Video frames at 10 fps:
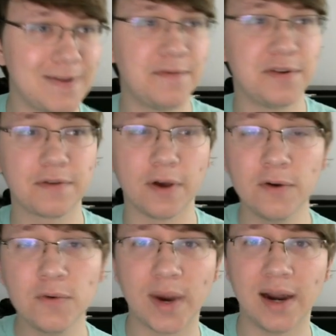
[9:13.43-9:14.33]
of Advent of
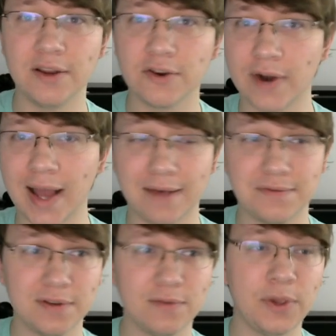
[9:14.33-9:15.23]
Code where
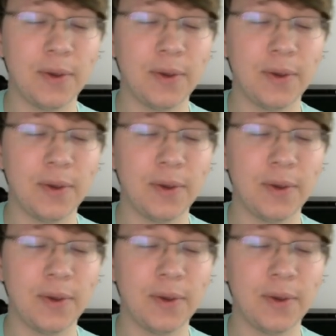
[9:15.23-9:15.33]
you